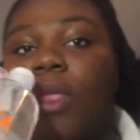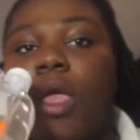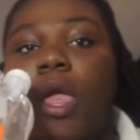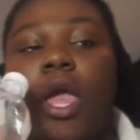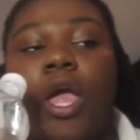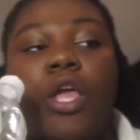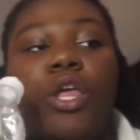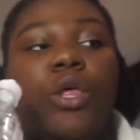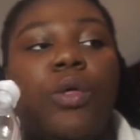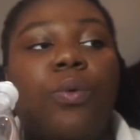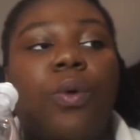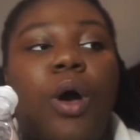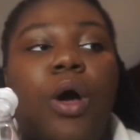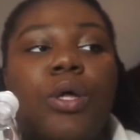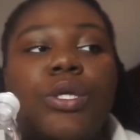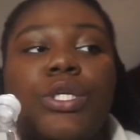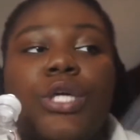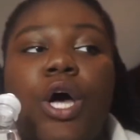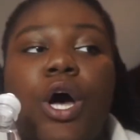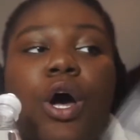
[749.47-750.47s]
You all
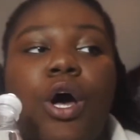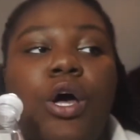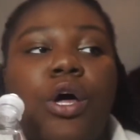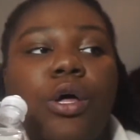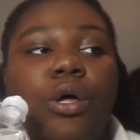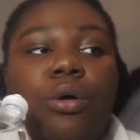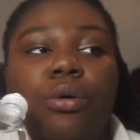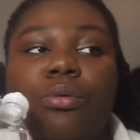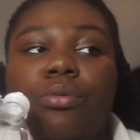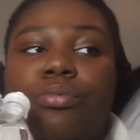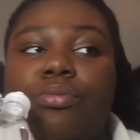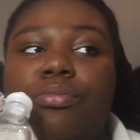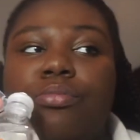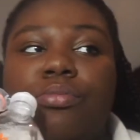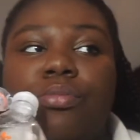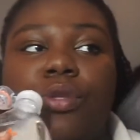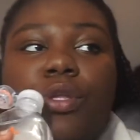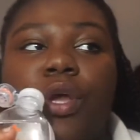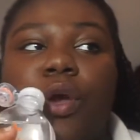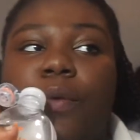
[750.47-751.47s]
talk,
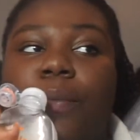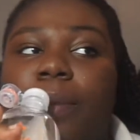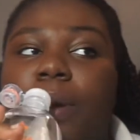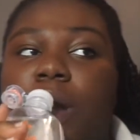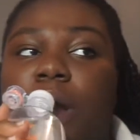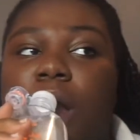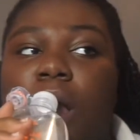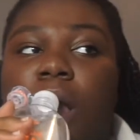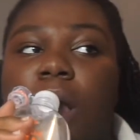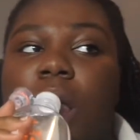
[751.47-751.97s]
no bark.